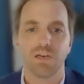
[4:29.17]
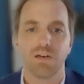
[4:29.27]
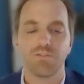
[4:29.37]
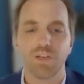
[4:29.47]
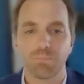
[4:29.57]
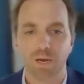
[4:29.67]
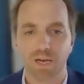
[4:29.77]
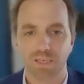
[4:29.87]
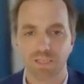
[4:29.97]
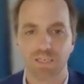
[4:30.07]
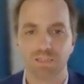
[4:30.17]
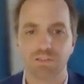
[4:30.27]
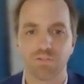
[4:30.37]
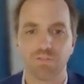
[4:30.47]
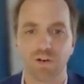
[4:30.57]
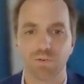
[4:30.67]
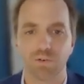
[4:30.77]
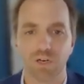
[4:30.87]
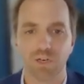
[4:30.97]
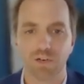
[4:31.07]
feedback into the final
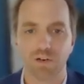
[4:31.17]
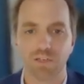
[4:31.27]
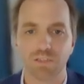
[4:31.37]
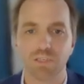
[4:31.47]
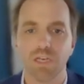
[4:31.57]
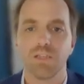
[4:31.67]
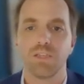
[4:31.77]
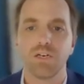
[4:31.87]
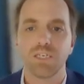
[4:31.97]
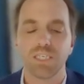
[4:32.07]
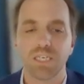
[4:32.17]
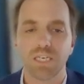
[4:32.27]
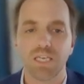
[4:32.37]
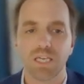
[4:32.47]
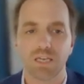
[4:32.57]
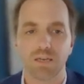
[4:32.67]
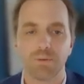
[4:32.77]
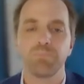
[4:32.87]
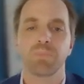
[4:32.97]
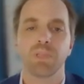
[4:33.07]
guidelines. The idea here
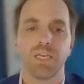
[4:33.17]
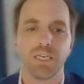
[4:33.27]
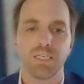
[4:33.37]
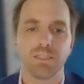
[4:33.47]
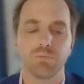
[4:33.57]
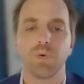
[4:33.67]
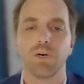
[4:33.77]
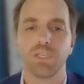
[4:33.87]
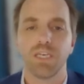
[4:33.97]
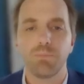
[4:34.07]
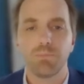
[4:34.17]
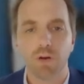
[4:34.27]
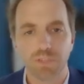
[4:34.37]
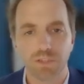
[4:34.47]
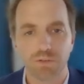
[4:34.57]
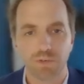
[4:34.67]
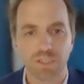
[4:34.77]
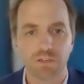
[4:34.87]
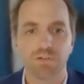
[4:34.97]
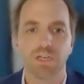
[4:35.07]
is, well, the ePrivacy
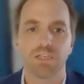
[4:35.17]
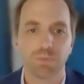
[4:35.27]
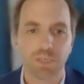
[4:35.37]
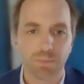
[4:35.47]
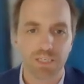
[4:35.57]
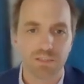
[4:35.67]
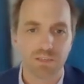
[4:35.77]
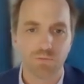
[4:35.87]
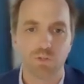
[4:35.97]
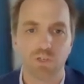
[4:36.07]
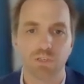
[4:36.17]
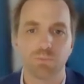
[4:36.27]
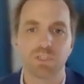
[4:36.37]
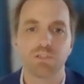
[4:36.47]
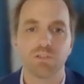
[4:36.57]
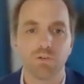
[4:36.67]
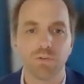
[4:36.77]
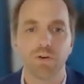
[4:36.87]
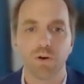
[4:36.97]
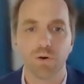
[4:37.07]
Directive has been amended several times, but it's still
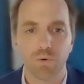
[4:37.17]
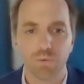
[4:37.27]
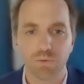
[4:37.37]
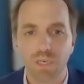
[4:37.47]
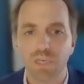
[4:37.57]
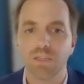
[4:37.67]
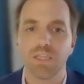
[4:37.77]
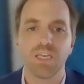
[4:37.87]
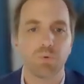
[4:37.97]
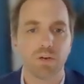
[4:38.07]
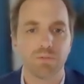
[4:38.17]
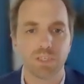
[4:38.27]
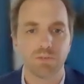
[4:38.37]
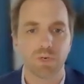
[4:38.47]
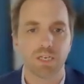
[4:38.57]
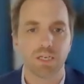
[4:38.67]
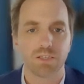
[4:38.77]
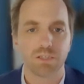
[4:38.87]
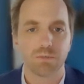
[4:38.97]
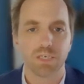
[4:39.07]
very old. The ePrivacy
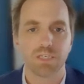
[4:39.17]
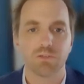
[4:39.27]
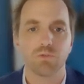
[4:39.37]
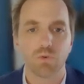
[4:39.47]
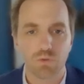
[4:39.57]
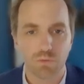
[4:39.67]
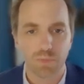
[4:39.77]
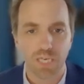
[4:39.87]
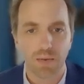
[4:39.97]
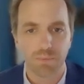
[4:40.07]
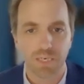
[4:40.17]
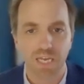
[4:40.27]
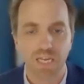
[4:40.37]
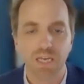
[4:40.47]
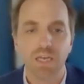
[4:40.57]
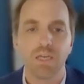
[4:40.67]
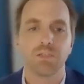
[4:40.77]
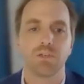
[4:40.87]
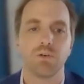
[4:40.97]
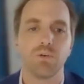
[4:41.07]
regulation appears not to be happening.
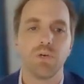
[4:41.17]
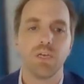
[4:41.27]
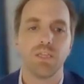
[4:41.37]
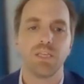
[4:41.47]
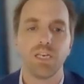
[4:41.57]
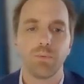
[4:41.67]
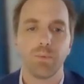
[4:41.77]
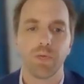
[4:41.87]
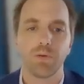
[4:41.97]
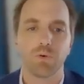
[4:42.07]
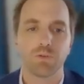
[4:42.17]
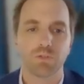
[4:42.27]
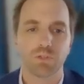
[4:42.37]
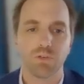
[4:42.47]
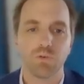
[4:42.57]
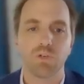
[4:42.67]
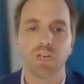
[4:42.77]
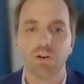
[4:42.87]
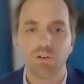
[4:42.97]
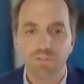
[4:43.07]
So the EDPB wants to
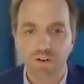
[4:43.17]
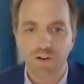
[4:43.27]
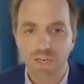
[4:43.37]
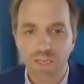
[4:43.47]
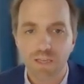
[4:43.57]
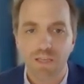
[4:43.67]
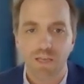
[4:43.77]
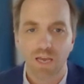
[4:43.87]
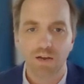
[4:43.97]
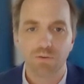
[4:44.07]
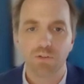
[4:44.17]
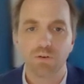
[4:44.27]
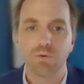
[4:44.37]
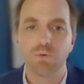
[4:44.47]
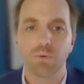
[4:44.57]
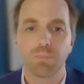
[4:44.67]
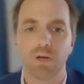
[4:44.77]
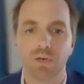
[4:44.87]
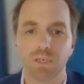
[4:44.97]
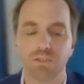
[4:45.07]
clarify how the law
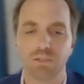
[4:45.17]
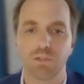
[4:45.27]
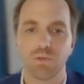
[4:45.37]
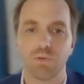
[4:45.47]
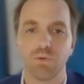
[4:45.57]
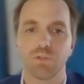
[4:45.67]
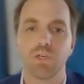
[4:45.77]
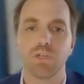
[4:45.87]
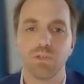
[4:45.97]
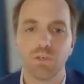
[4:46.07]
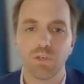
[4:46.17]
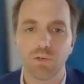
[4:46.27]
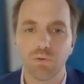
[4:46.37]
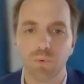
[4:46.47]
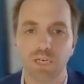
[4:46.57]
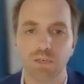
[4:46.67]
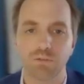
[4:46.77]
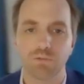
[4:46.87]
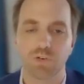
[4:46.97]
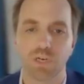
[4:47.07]
applies to certain new ways
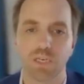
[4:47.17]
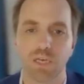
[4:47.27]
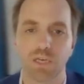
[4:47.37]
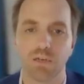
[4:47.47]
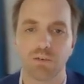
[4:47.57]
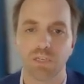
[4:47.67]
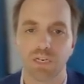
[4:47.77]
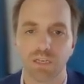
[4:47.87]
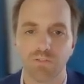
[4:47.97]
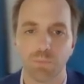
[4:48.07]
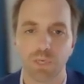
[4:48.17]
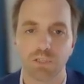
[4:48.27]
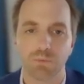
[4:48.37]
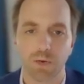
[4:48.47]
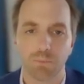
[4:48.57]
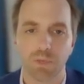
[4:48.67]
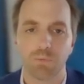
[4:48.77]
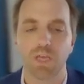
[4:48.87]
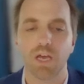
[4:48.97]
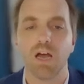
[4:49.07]
of tracking and getting information about people
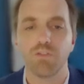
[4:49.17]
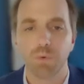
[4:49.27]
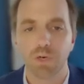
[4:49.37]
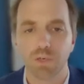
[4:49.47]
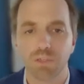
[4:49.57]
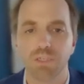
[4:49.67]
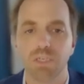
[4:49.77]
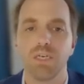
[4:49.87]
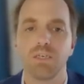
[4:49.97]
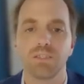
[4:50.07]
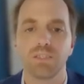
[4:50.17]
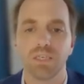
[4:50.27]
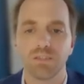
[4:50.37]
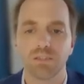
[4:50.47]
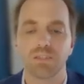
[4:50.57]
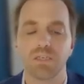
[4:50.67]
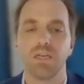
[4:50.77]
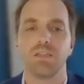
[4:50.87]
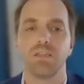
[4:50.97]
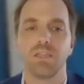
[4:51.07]
that have emerged since
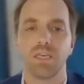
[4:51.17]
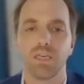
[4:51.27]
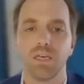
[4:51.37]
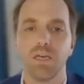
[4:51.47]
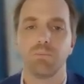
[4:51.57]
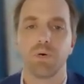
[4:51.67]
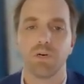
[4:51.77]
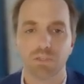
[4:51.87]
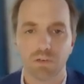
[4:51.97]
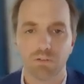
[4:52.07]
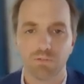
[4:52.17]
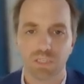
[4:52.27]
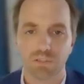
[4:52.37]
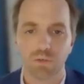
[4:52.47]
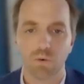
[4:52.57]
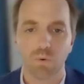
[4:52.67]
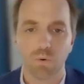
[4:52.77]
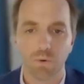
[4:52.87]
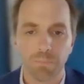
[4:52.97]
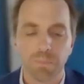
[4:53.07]
the passing of this
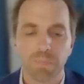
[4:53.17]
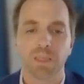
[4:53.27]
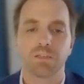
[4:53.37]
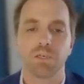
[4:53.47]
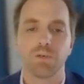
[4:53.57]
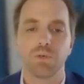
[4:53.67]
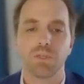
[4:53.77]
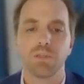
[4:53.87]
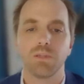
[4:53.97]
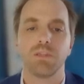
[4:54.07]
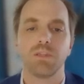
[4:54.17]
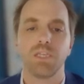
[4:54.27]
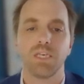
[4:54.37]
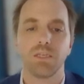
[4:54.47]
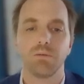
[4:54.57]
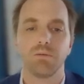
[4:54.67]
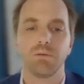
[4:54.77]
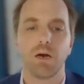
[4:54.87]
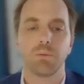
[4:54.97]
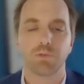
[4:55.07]
law. So the
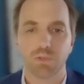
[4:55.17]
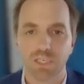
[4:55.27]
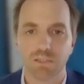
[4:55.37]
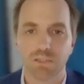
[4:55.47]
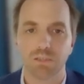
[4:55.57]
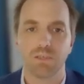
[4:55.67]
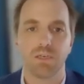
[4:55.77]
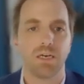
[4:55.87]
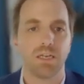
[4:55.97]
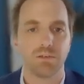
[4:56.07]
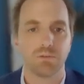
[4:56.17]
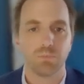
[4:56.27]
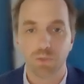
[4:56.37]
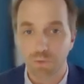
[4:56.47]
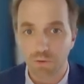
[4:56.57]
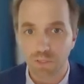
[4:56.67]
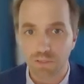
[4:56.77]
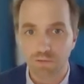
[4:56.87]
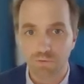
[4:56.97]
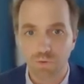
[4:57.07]
upshot is and we all know
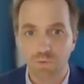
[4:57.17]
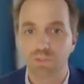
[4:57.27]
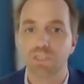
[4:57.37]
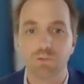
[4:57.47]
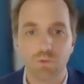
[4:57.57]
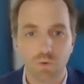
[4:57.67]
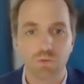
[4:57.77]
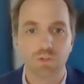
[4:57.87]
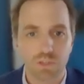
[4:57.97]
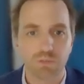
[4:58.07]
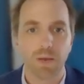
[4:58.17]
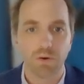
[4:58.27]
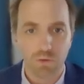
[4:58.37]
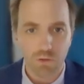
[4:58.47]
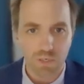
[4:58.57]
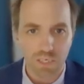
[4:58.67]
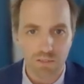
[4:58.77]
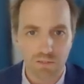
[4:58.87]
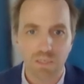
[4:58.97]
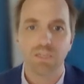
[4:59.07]
this, of course, it's not just about
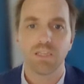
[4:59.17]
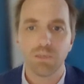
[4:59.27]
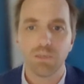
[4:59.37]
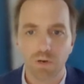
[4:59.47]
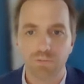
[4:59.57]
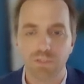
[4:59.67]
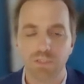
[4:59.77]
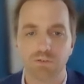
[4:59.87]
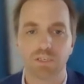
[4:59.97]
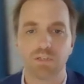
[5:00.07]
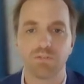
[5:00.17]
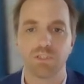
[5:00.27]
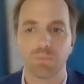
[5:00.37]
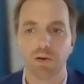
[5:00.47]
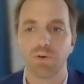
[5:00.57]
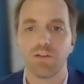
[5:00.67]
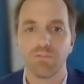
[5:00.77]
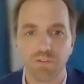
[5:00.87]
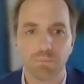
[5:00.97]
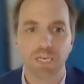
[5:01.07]
cookies. The ePrivacy Directive is about
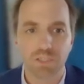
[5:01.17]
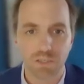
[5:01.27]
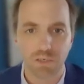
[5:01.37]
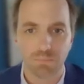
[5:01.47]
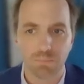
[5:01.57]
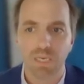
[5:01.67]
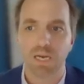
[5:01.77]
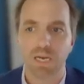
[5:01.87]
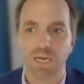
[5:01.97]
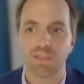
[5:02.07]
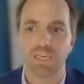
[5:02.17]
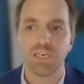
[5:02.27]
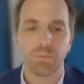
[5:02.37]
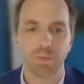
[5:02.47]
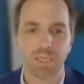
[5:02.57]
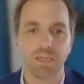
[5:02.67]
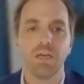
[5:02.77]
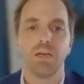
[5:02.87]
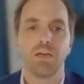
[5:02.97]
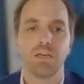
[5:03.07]
information, and the EDPB
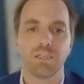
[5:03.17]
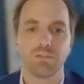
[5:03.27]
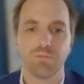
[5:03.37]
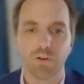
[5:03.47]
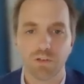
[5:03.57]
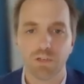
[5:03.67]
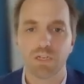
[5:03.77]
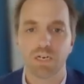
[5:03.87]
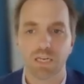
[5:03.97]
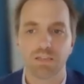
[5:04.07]
is very clear